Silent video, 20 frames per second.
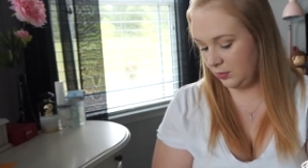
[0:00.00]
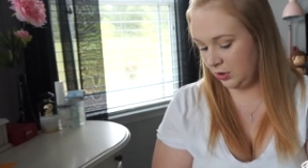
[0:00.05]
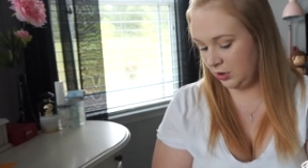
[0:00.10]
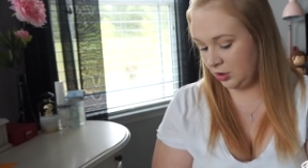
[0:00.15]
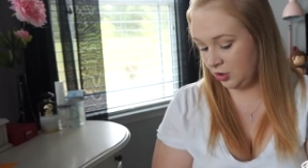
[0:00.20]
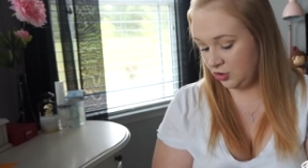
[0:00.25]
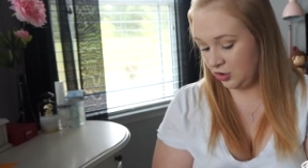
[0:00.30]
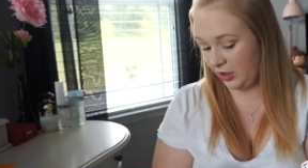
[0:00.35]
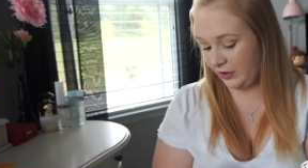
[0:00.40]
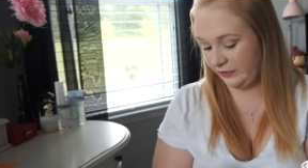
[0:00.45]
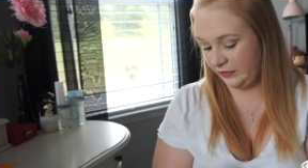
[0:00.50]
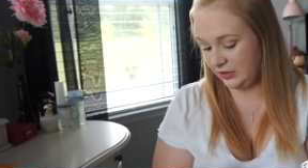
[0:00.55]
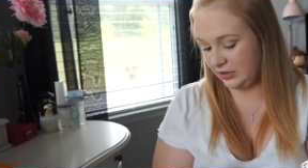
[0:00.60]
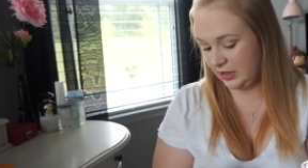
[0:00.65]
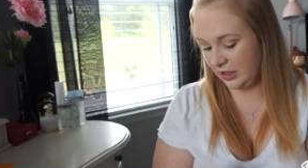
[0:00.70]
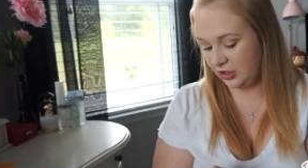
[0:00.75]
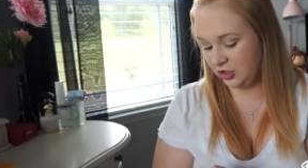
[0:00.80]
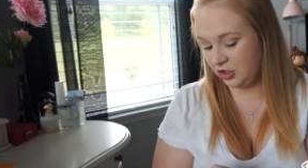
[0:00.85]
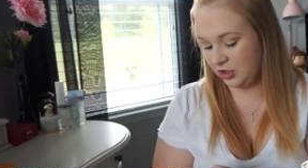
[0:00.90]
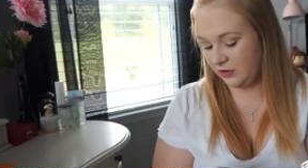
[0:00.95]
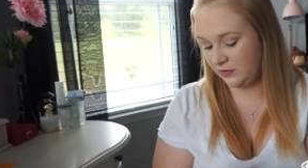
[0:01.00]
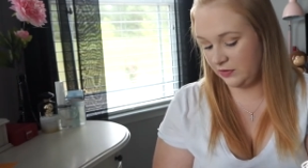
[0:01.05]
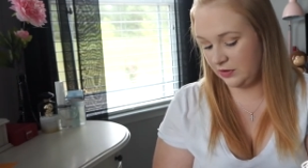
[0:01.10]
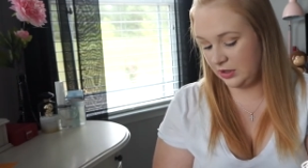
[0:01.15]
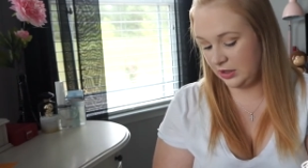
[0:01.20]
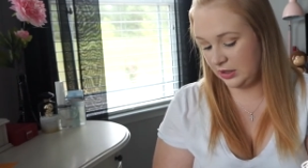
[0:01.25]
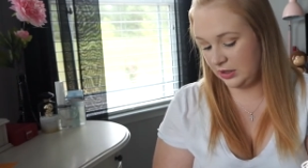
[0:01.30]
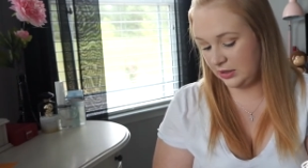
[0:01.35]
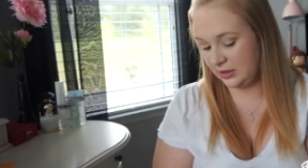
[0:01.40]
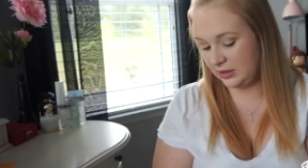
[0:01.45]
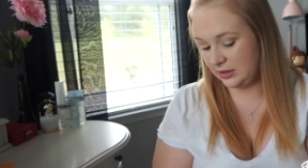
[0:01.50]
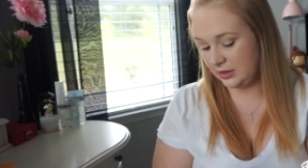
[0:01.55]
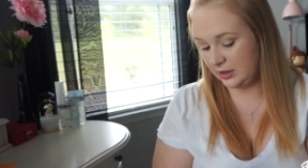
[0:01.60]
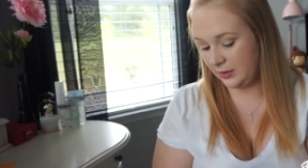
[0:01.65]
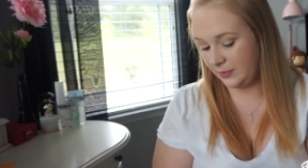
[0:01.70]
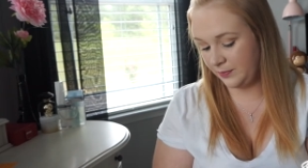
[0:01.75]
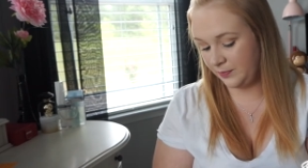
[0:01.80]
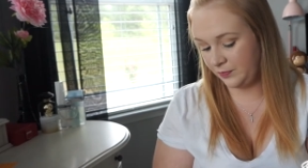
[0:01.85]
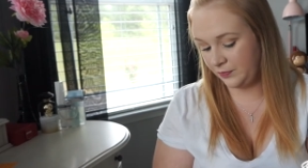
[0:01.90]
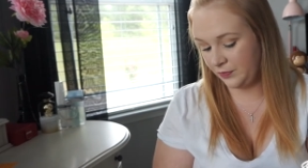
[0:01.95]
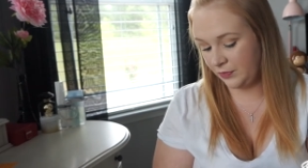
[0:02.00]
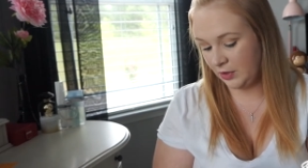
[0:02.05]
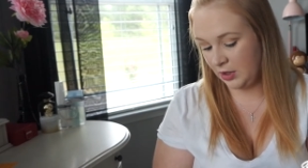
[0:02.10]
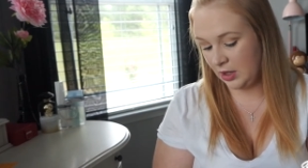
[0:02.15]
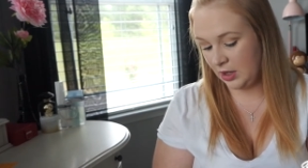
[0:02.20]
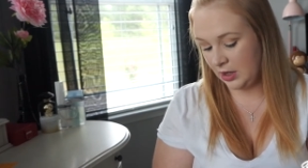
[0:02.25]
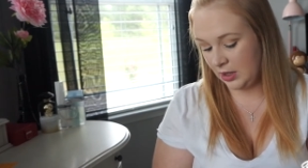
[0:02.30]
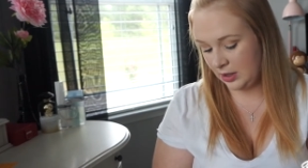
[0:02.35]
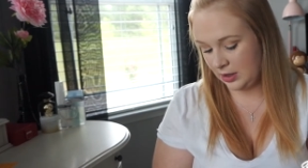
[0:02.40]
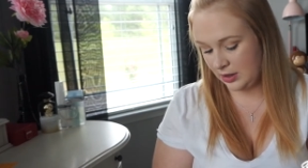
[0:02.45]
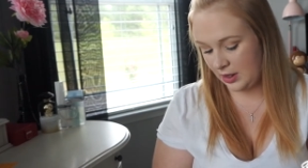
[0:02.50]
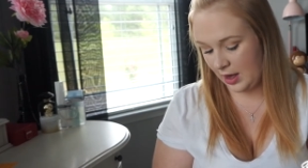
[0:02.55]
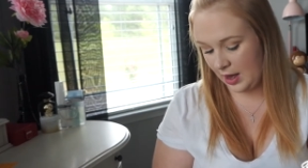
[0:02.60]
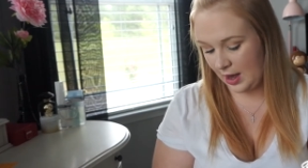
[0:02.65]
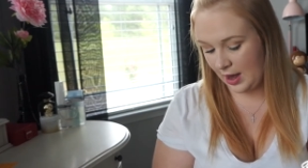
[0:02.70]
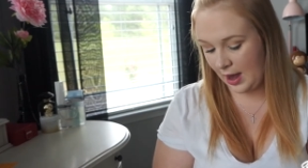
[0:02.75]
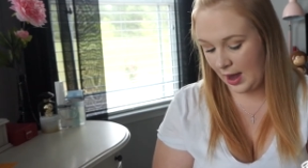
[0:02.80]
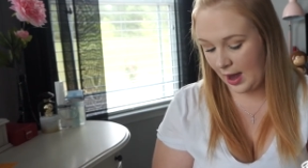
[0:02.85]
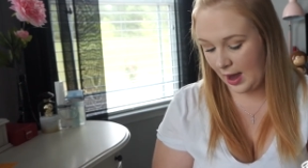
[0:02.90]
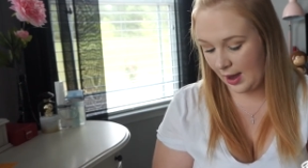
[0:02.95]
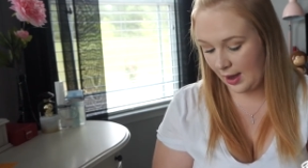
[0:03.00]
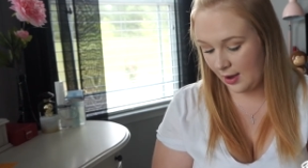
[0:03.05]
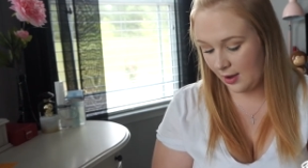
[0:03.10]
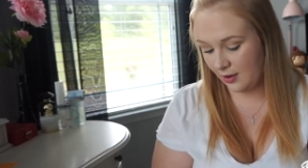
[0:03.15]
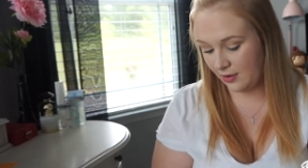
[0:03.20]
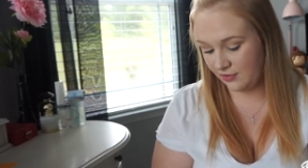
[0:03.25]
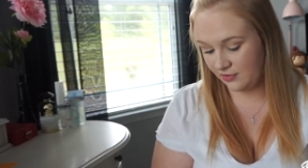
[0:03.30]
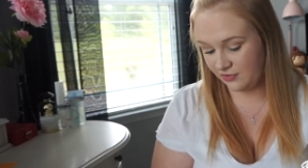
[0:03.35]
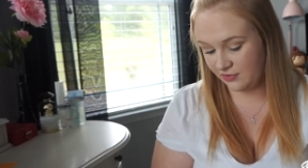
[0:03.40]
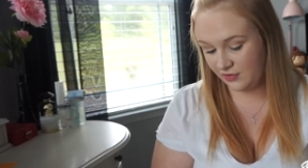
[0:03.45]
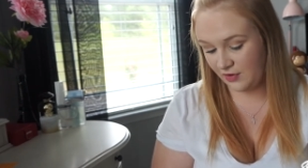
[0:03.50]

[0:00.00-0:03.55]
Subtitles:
in the travel section of this, they have